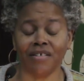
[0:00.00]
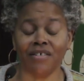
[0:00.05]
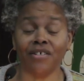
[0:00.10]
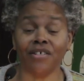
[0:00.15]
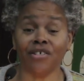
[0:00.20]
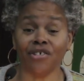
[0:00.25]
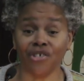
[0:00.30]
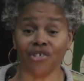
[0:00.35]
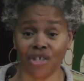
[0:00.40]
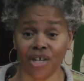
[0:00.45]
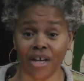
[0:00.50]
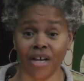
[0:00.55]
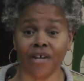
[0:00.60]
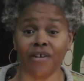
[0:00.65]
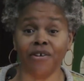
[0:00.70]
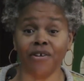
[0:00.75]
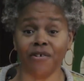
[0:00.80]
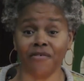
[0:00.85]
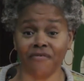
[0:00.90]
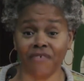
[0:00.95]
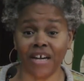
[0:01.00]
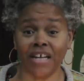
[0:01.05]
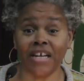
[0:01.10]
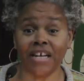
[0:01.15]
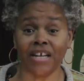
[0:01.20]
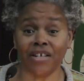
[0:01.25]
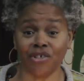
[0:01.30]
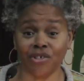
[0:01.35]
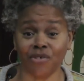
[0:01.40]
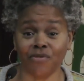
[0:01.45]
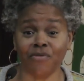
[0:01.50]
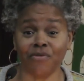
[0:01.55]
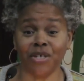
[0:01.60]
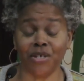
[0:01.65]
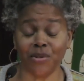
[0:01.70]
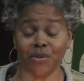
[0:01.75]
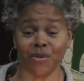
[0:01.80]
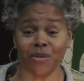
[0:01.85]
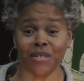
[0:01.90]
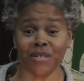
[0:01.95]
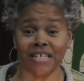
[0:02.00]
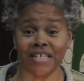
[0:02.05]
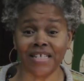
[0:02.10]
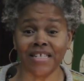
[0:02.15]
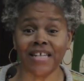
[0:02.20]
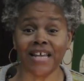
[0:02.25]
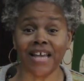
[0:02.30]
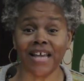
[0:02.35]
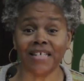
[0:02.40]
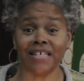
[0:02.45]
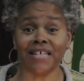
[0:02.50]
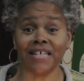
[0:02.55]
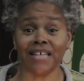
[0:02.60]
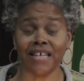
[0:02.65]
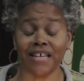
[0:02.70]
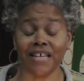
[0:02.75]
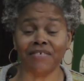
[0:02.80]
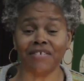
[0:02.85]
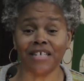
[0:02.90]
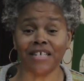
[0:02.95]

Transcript: to share your financial resources and to give